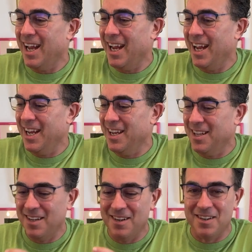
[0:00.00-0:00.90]

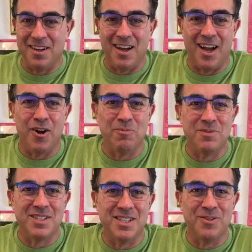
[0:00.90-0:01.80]
And I hope to
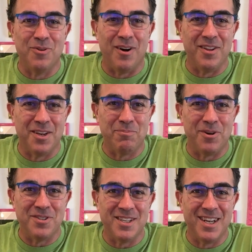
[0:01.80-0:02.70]
see you all in
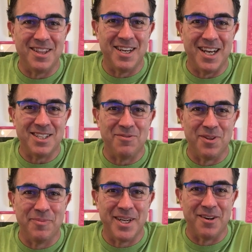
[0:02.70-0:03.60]
person at the next
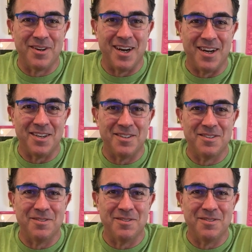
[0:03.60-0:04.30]
Flamingo Con.